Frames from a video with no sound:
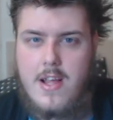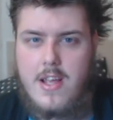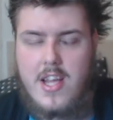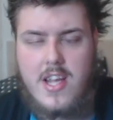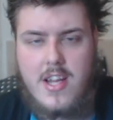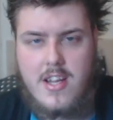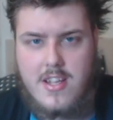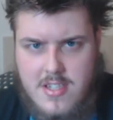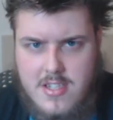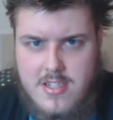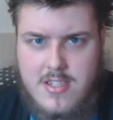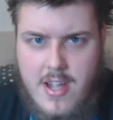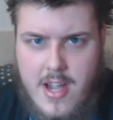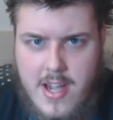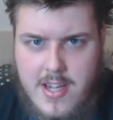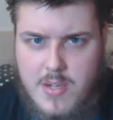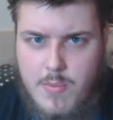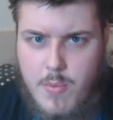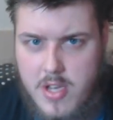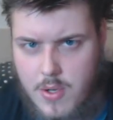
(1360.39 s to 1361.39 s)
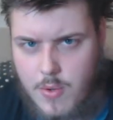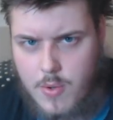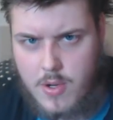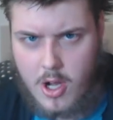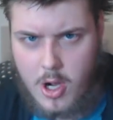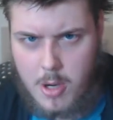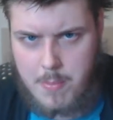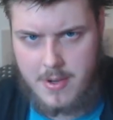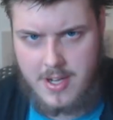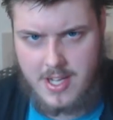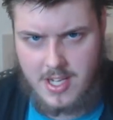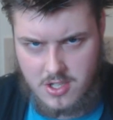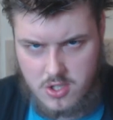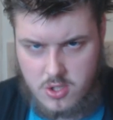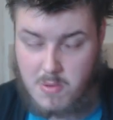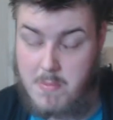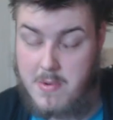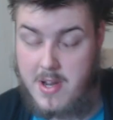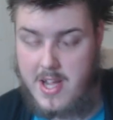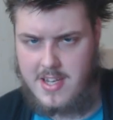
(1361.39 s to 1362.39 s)
In a society when you can openly
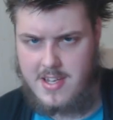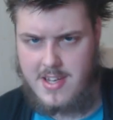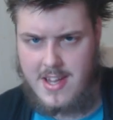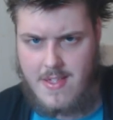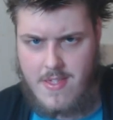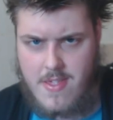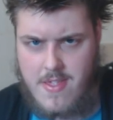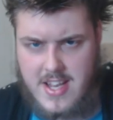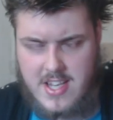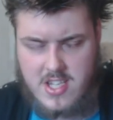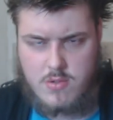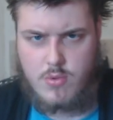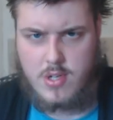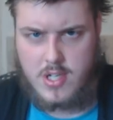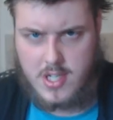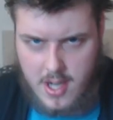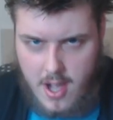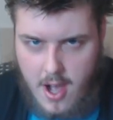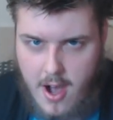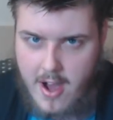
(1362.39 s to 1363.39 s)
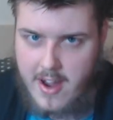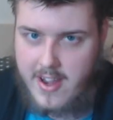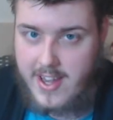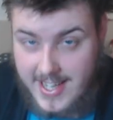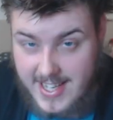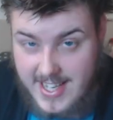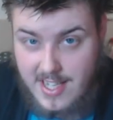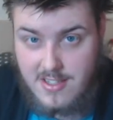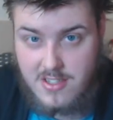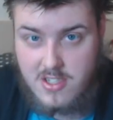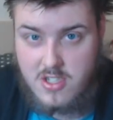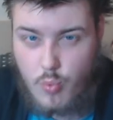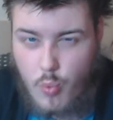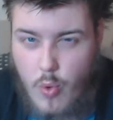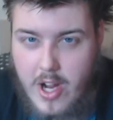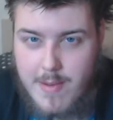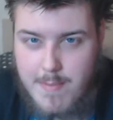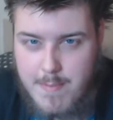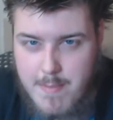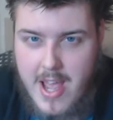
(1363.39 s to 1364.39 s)
discriminate in this regard against
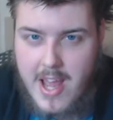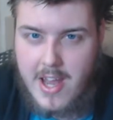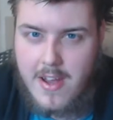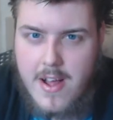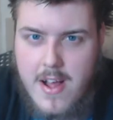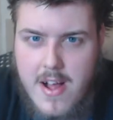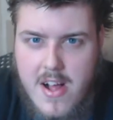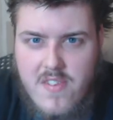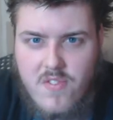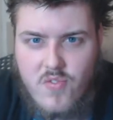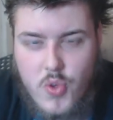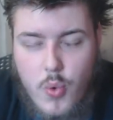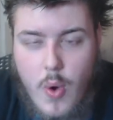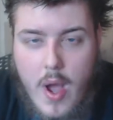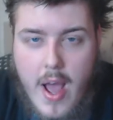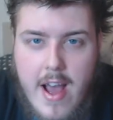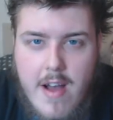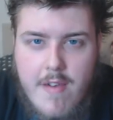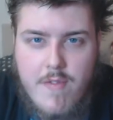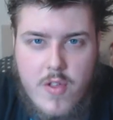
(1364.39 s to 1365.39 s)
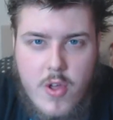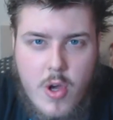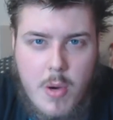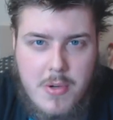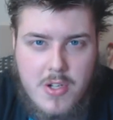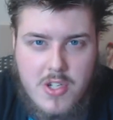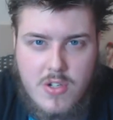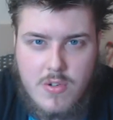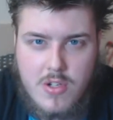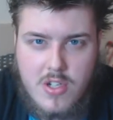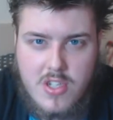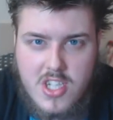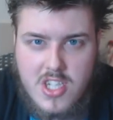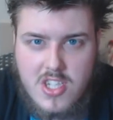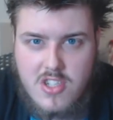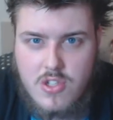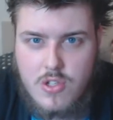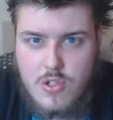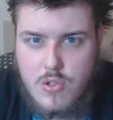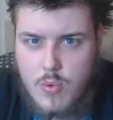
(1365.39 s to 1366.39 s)
white men, you have the
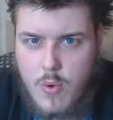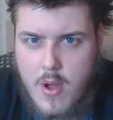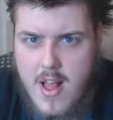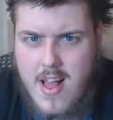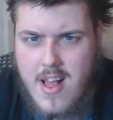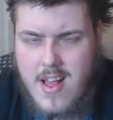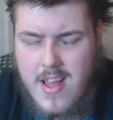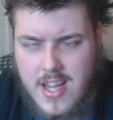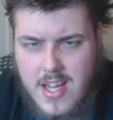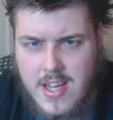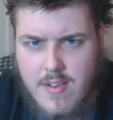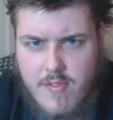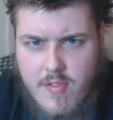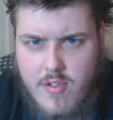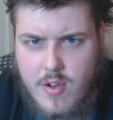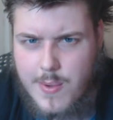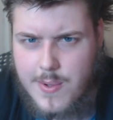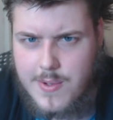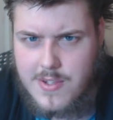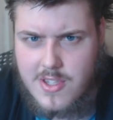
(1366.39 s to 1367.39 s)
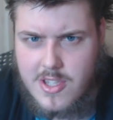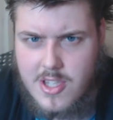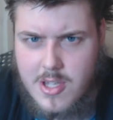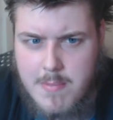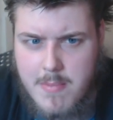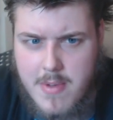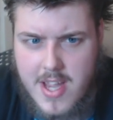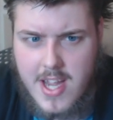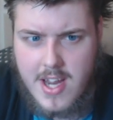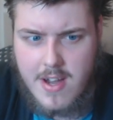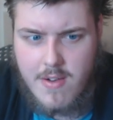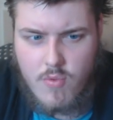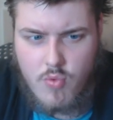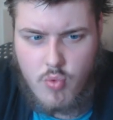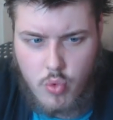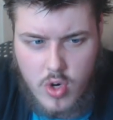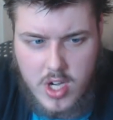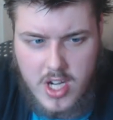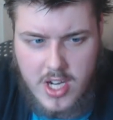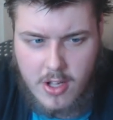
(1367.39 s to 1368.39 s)
opportunity to influence them in
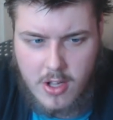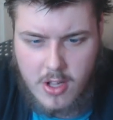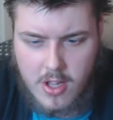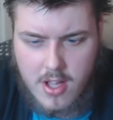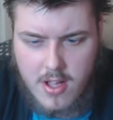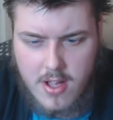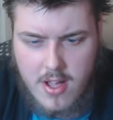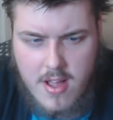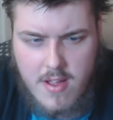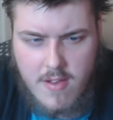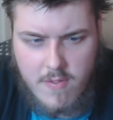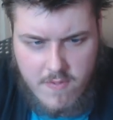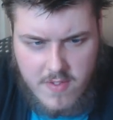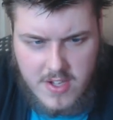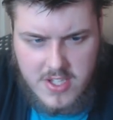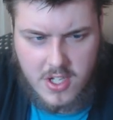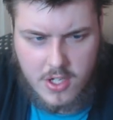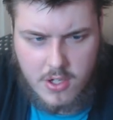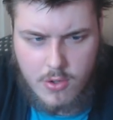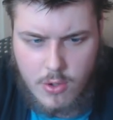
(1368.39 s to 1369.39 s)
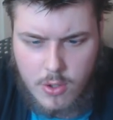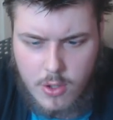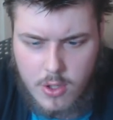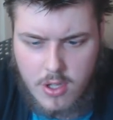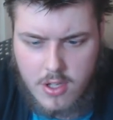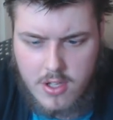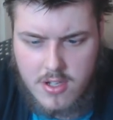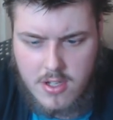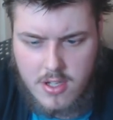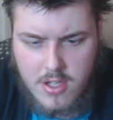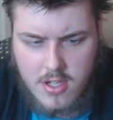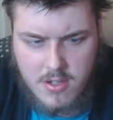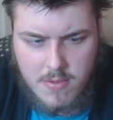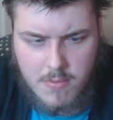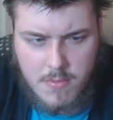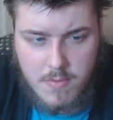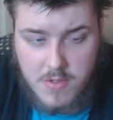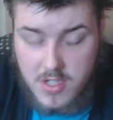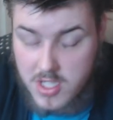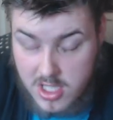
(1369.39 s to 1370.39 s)
real, physical,
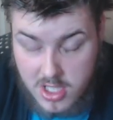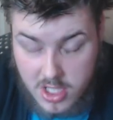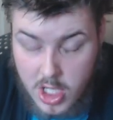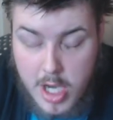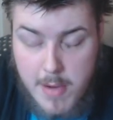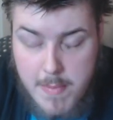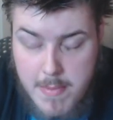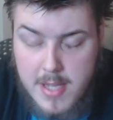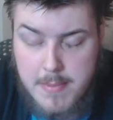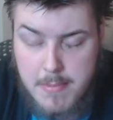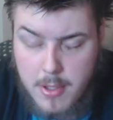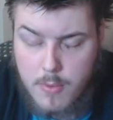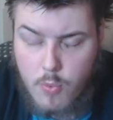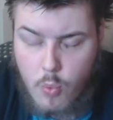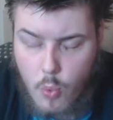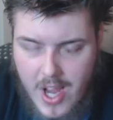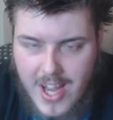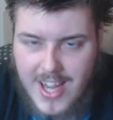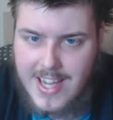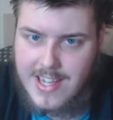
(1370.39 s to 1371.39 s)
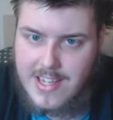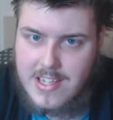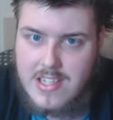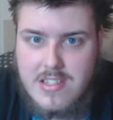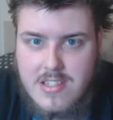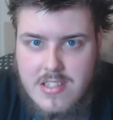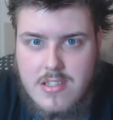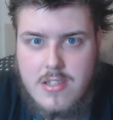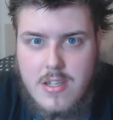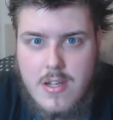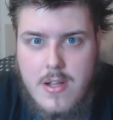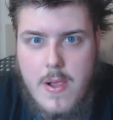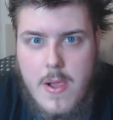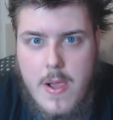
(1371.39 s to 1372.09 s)
determinable ways.